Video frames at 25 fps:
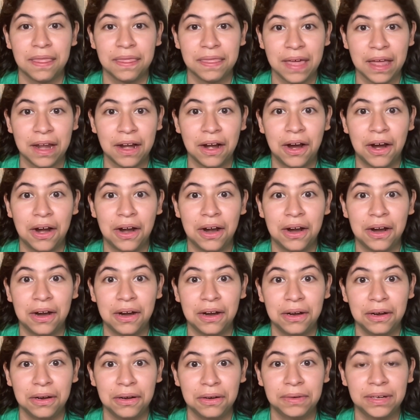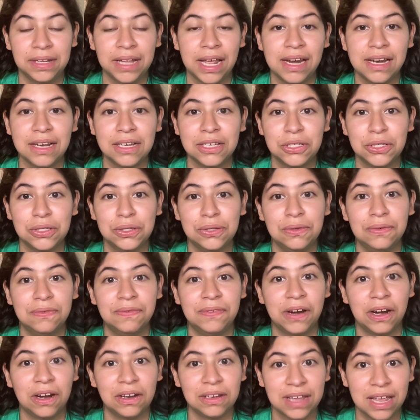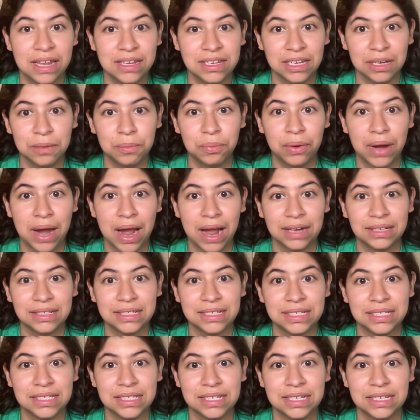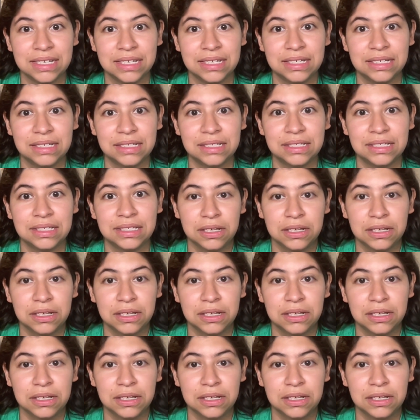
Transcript: that are related to fair lending practices,